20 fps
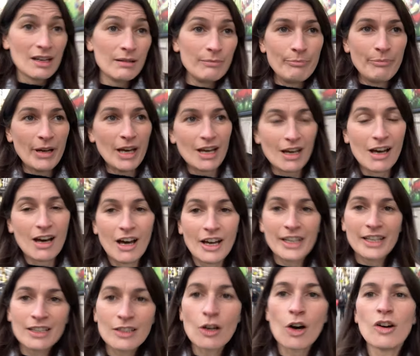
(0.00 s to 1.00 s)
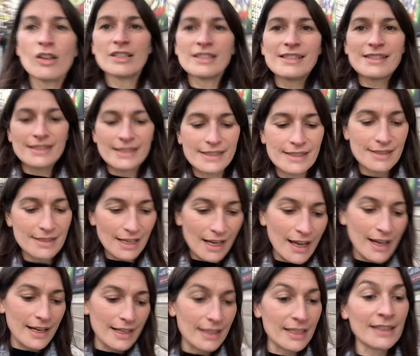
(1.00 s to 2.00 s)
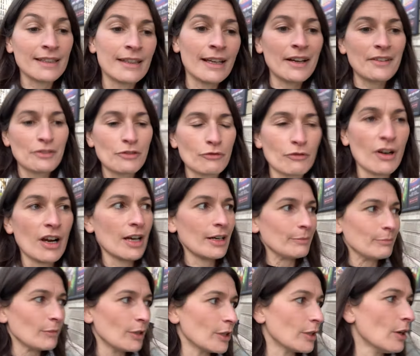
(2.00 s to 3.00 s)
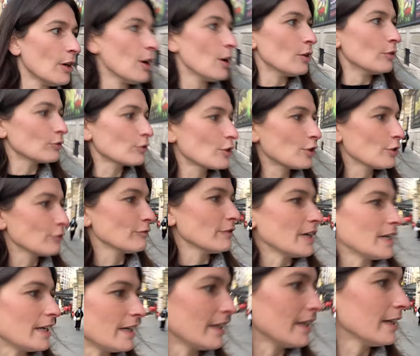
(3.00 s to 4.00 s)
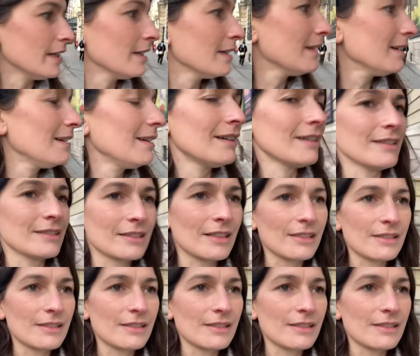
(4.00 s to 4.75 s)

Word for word: but I can honestly say that throughout my whole career, oh, looks like